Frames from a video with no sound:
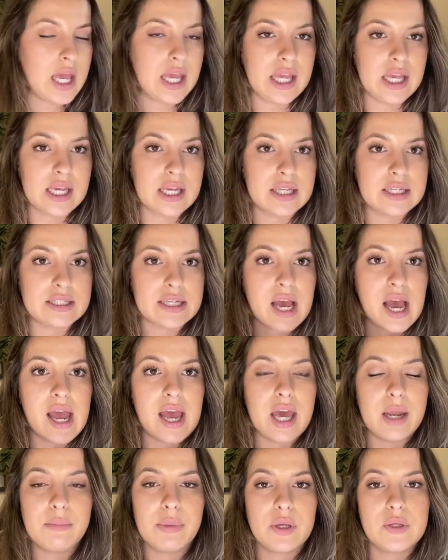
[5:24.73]
and I
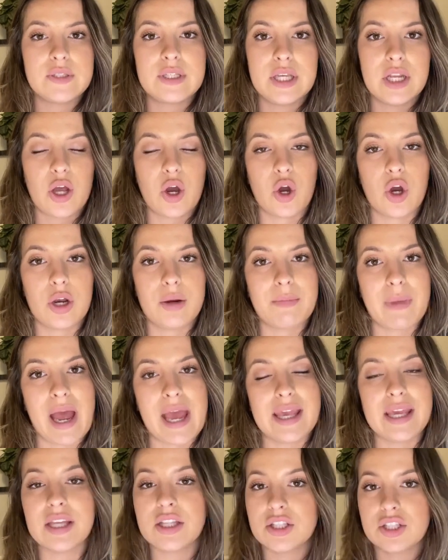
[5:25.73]
had posted on
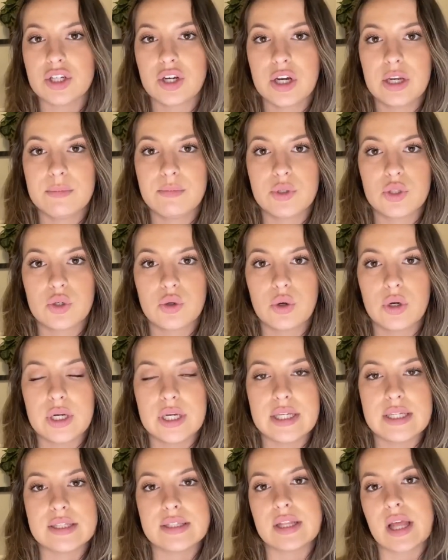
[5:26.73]
my Instagram
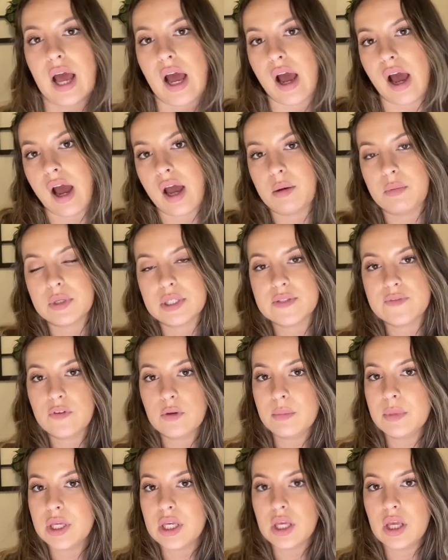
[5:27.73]
stories that I was
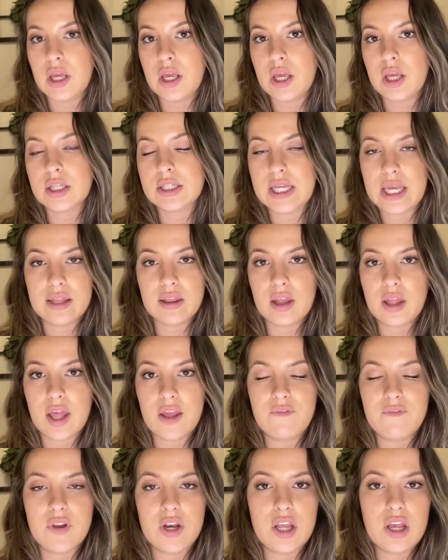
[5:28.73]
filming a day in the
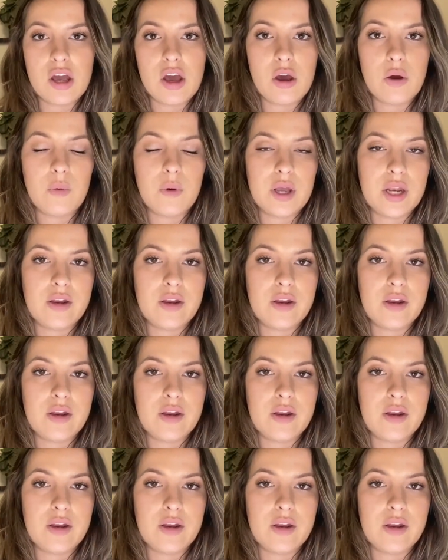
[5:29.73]
life video,